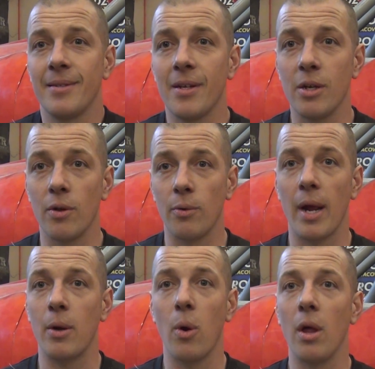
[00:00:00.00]
you know, the
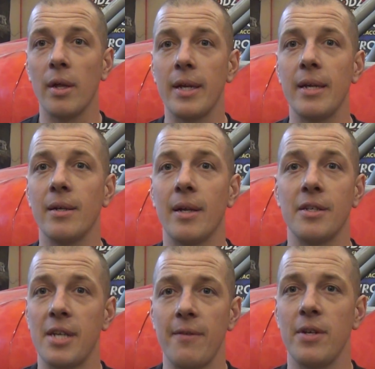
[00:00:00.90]
right quality
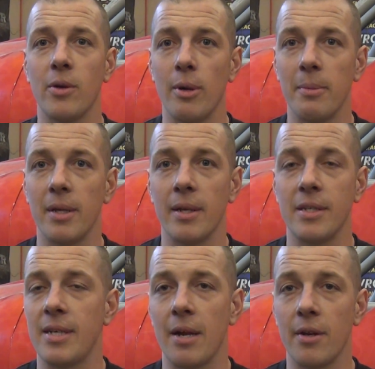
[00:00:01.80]
and safety equipment,
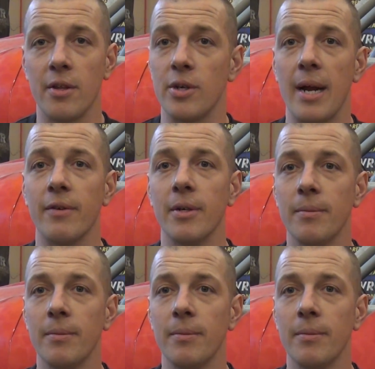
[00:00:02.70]
it's down to the driver.